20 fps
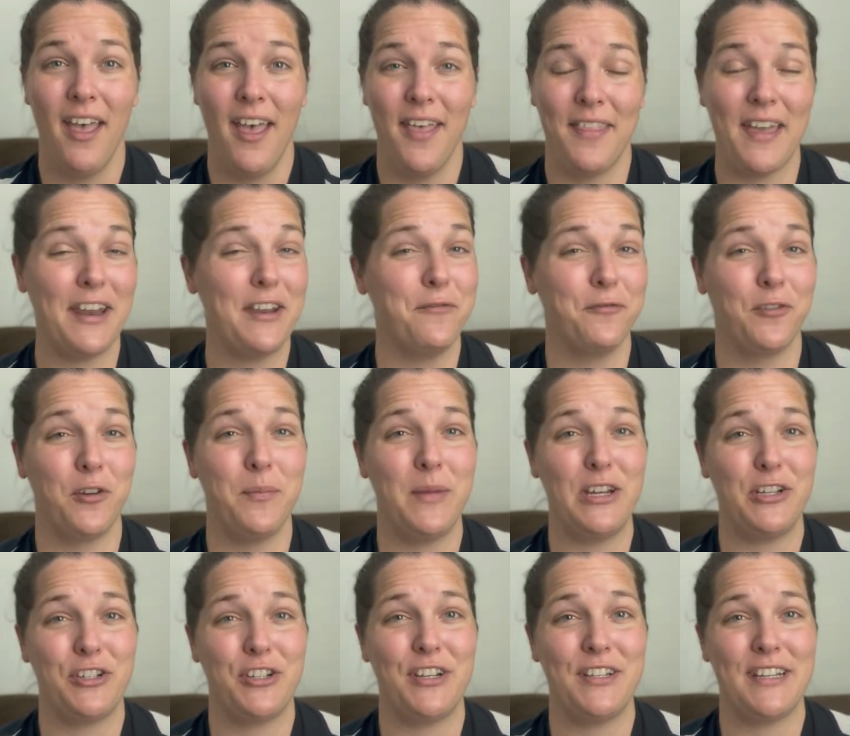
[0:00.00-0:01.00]
that
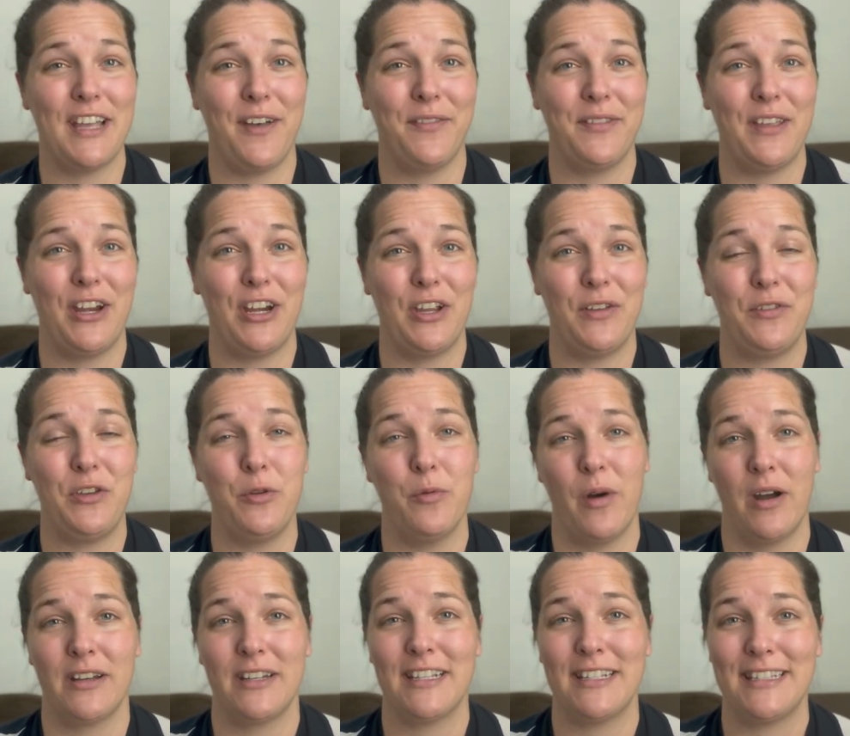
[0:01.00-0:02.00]
information down there if you
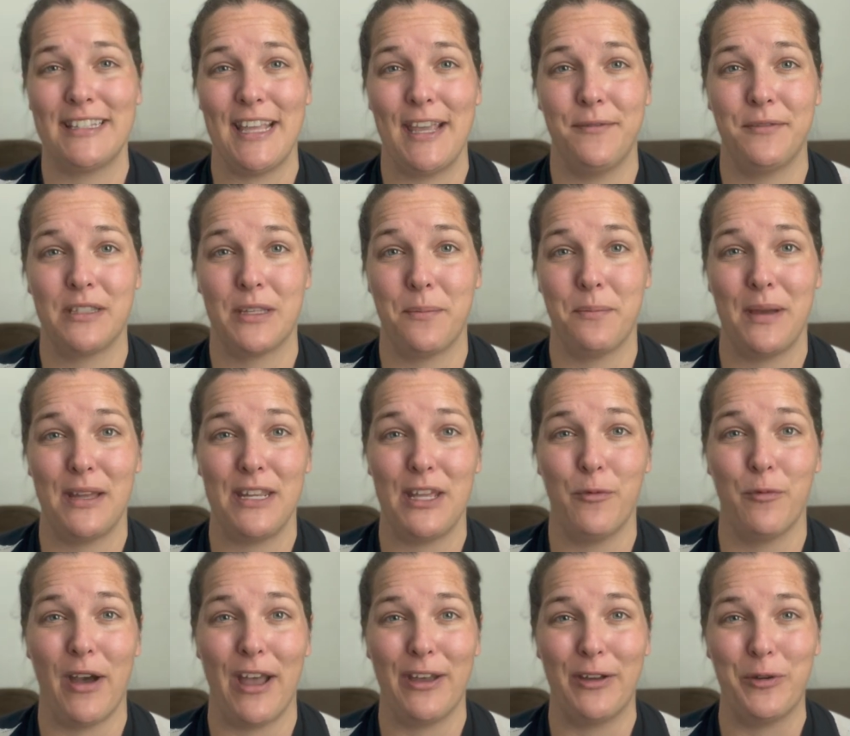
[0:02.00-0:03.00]
want to save some money
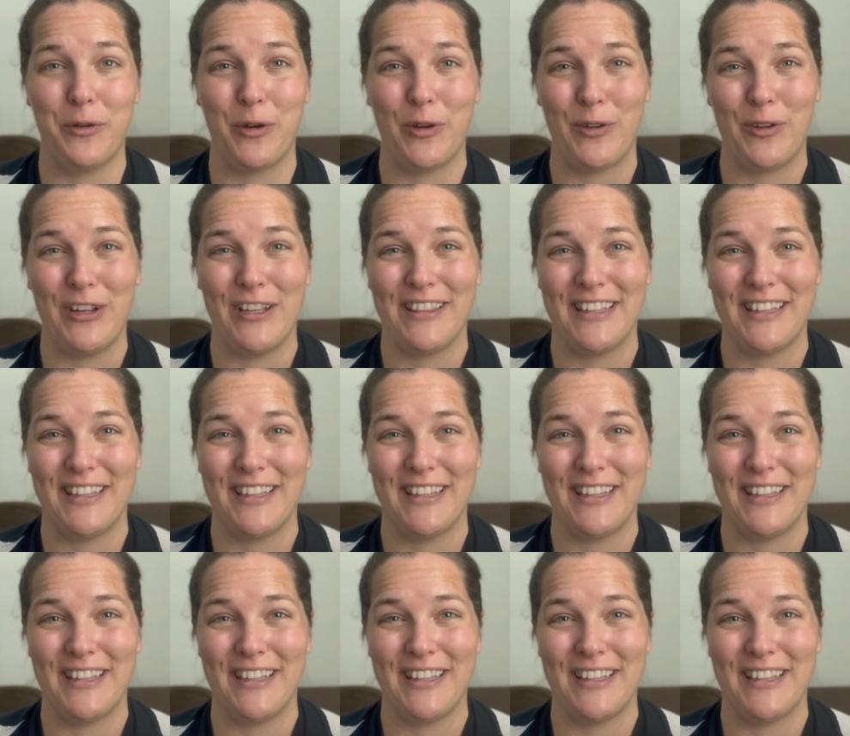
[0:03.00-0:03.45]
while ordering